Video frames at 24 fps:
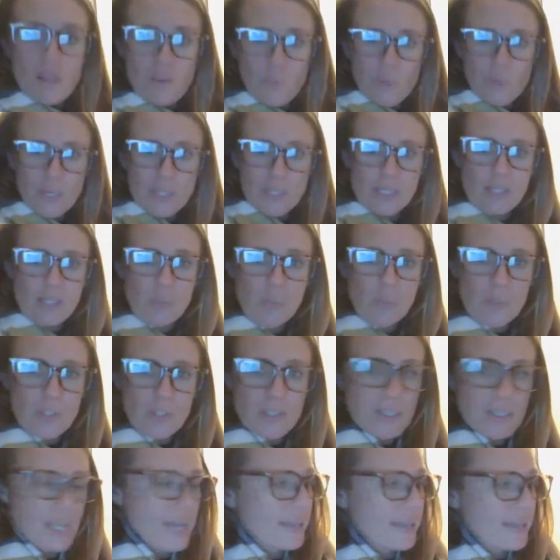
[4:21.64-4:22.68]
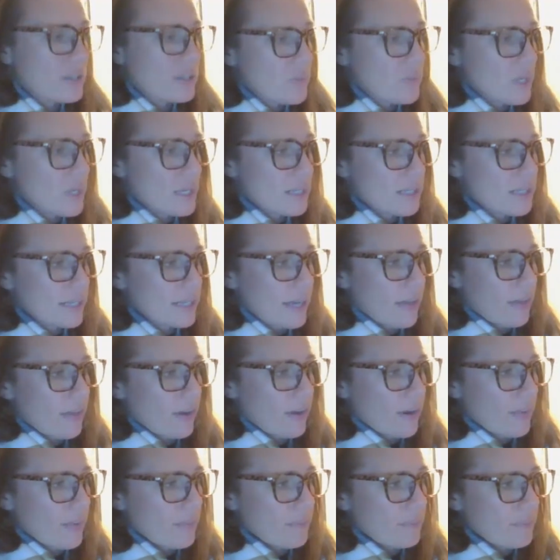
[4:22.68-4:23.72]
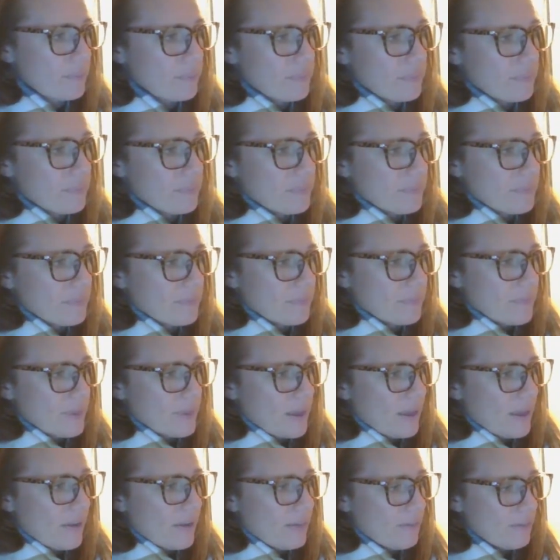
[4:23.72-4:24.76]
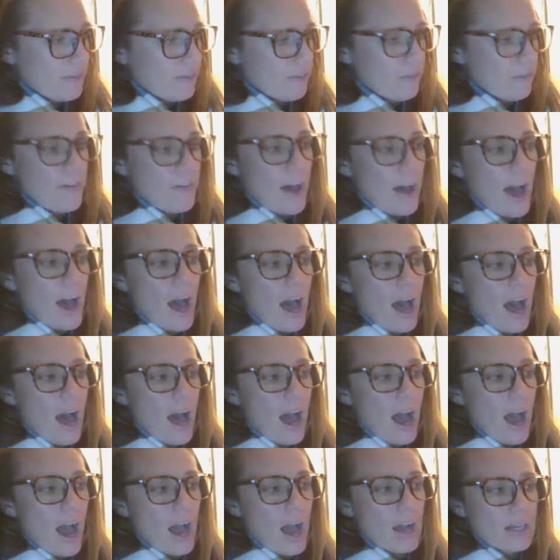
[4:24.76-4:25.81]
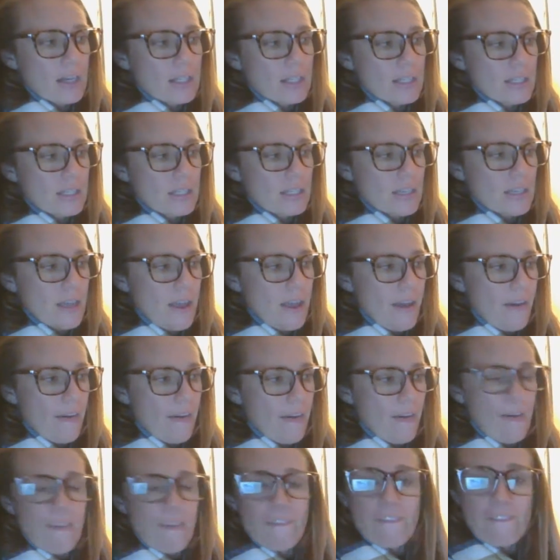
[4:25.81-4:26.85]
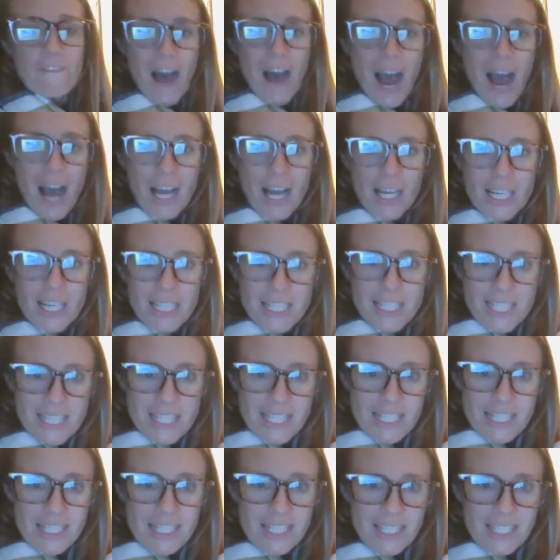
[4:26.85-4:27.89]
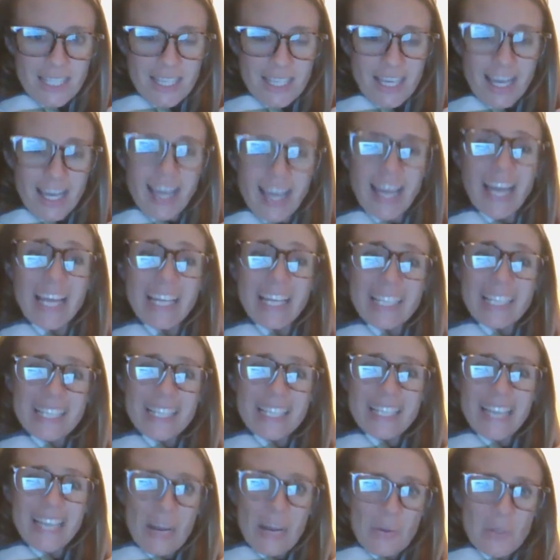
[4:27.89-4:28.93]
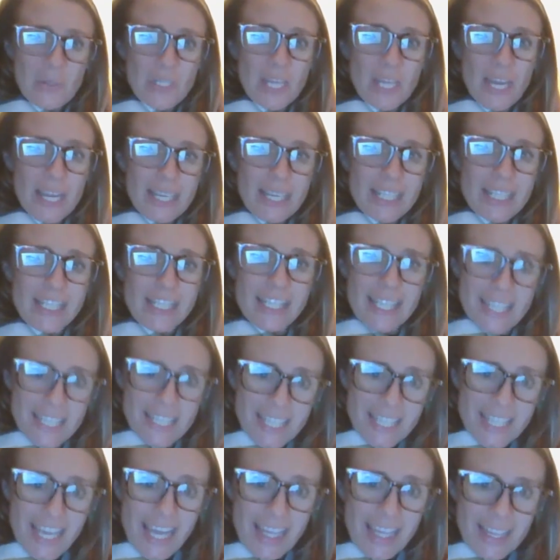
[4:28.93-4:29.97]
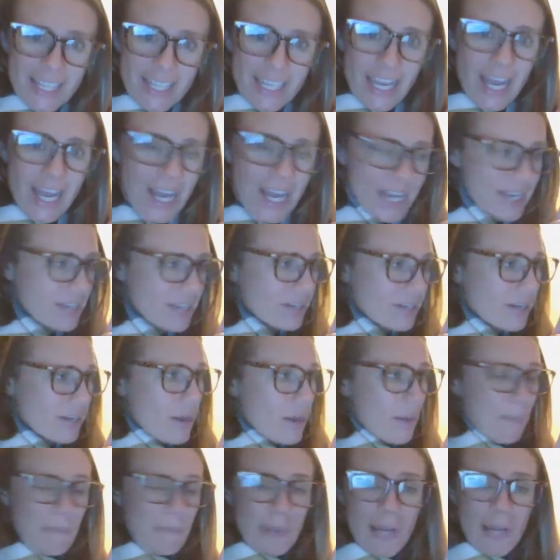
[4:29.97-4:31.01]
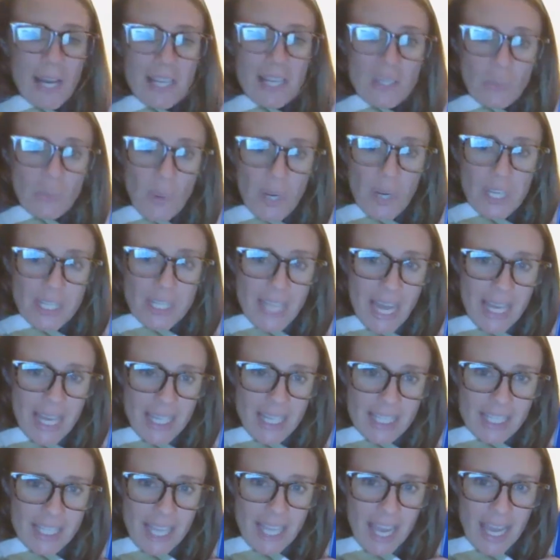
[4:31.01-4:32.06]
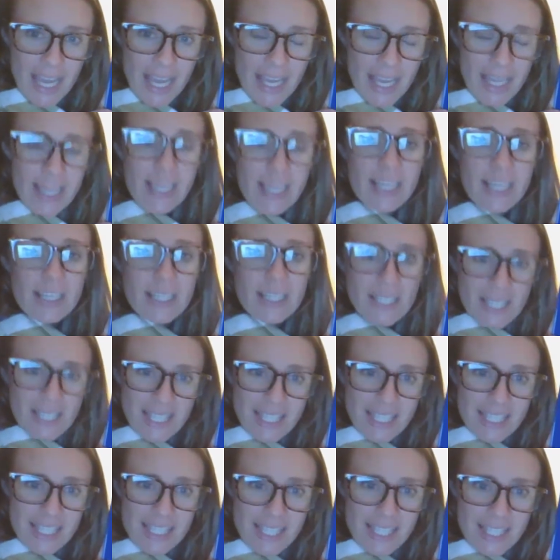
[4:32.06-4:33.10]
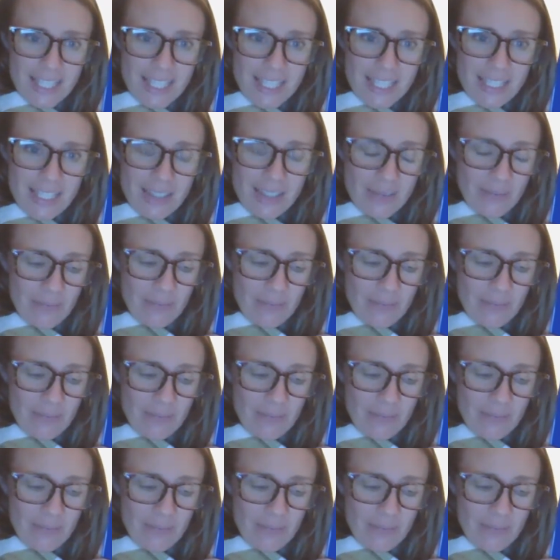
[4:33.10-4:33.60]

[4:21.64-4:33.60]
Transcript: What does this word say? Let's read it together. Fox. Fox. It sounds like s at the end because what does X say? X.